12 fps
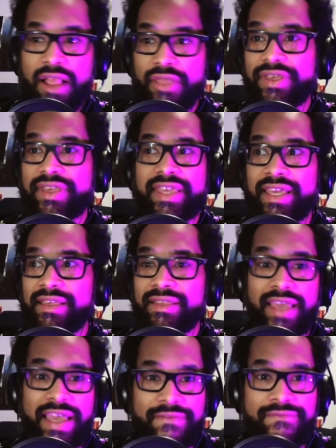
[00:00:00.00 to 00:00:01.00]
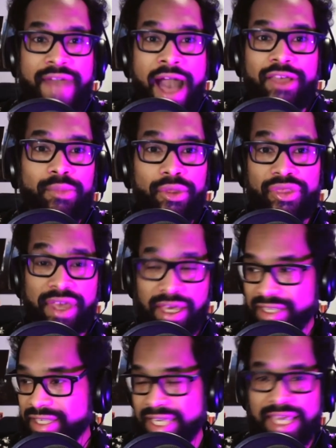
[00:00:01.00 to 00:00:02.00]
This is a valuable
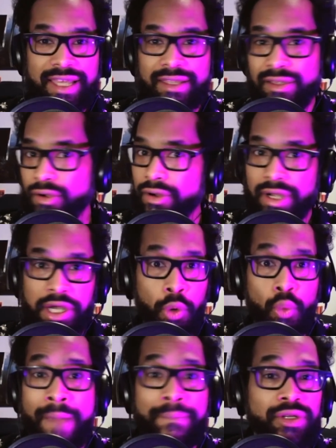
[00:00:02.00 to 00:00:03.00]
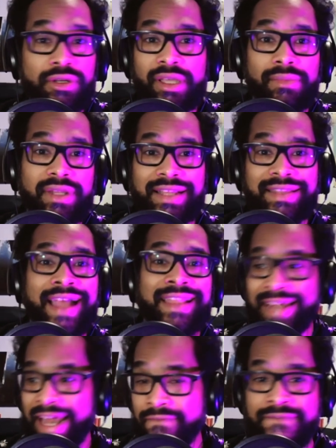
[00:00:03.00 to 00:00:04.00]
thing, a skin or a weapon or something like
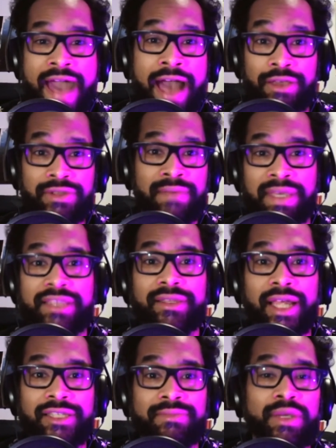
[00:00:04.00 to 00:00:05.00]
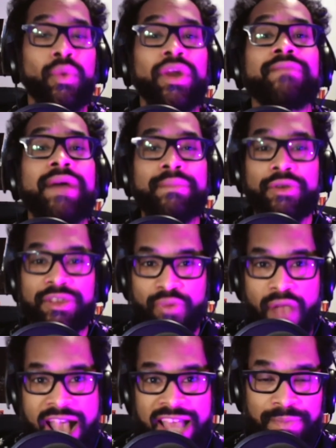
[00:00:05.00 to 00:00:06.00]
that I value. That means a lot to me. One of my most
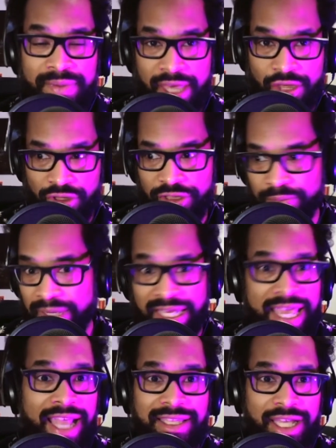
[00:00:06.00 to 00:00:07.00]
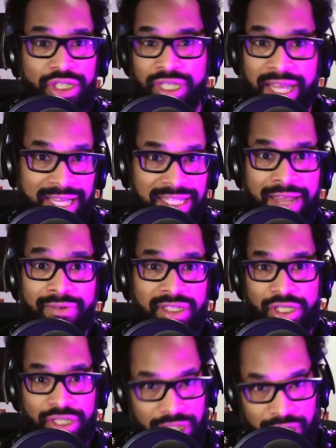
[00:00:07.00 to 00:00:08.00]
prized possessions, but I can't touch it. I can never
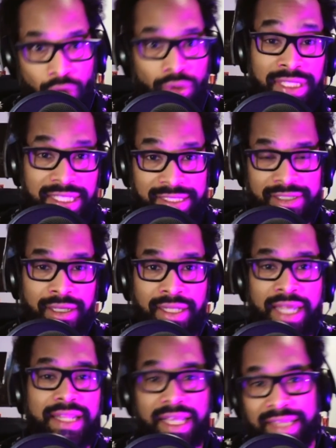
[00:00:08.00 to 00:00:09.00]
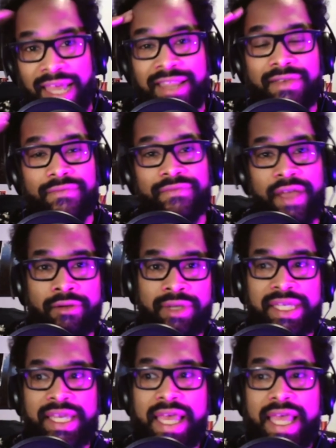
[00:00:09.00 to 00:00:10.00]
touch it. It only exists online. Like, that is a
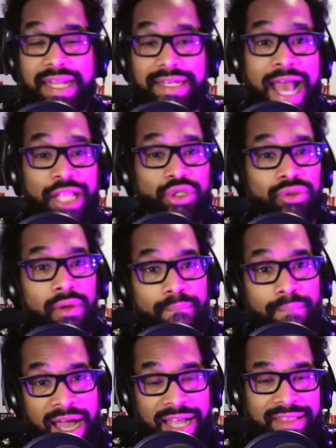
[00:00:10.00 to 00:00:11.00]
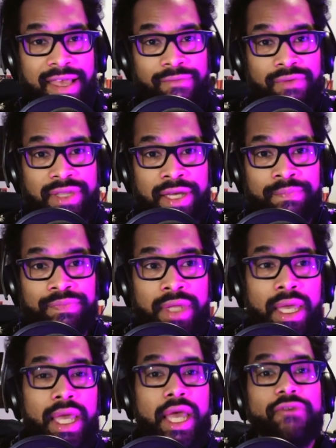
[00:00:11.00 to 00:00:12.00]
very natural mindset for them.
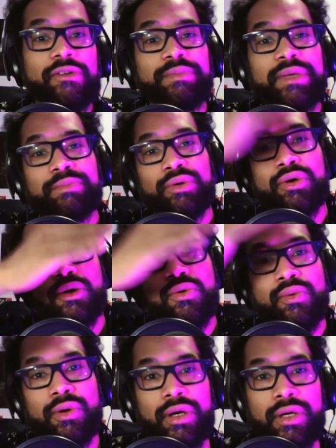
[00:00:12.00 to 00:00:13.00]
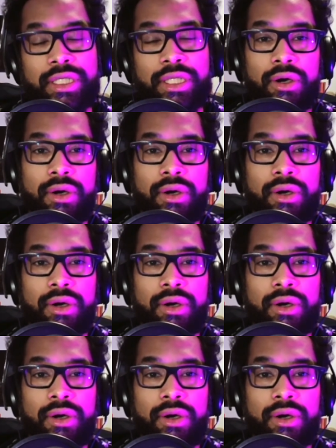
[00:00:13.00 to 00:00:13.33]
For people who were,